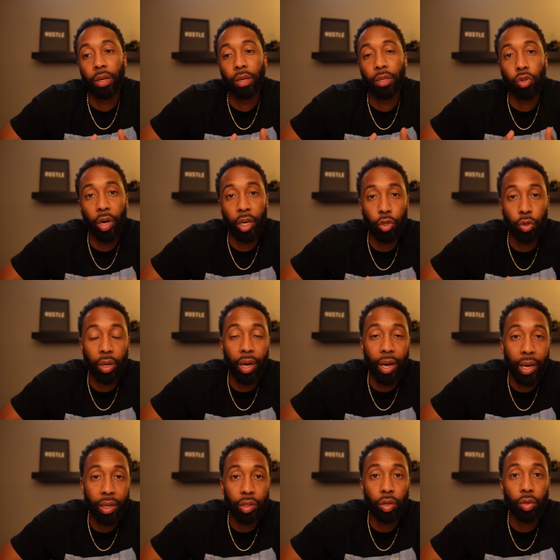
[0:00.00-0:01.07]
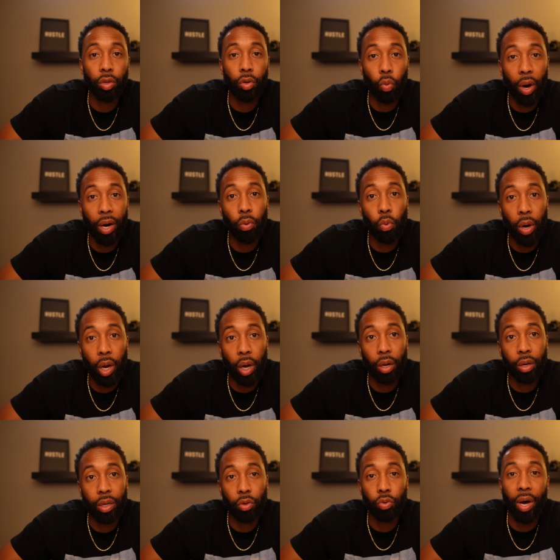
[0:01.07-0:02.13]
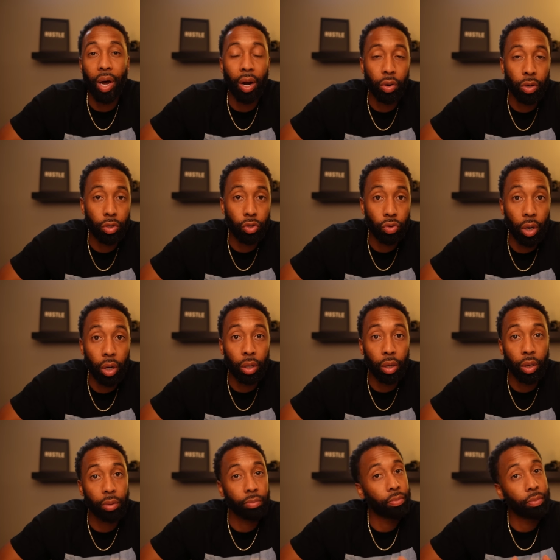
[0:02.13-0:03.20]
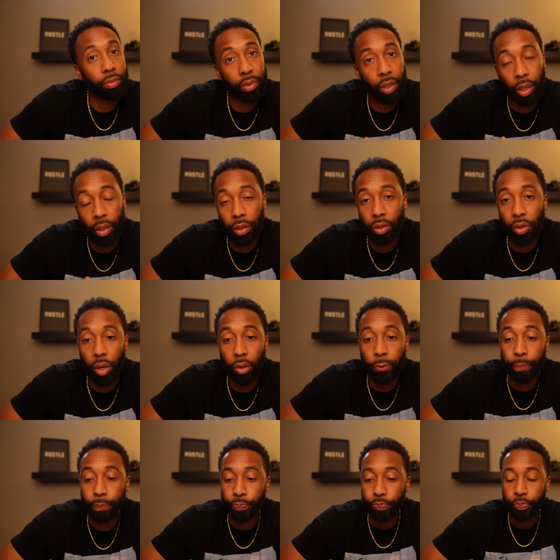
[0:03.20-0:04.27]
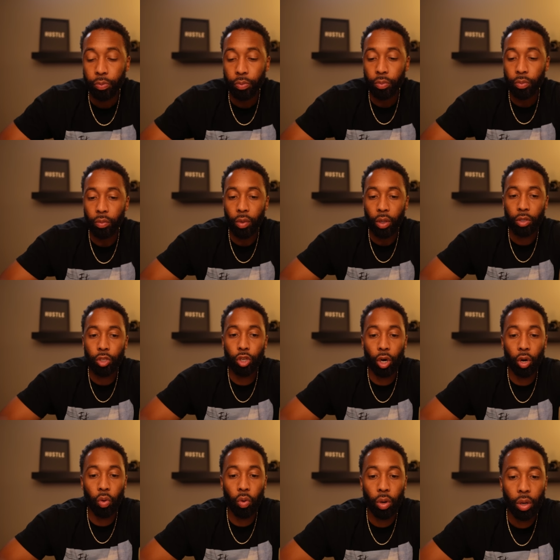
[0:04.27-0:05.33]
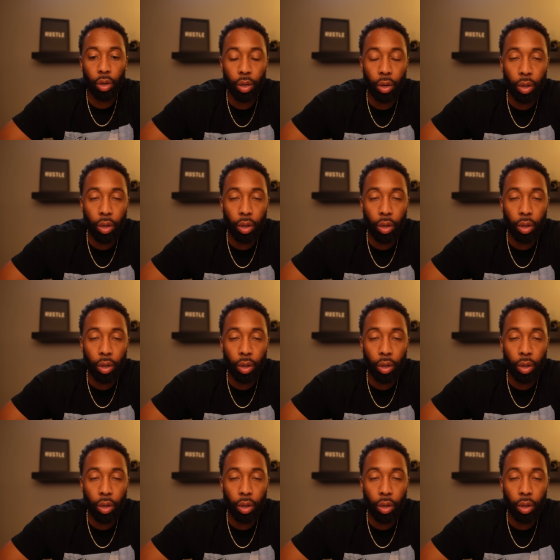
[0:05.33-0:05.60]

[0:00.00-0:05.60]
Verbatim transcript: so that you can exit the right way and you're not out here struggling and you know. So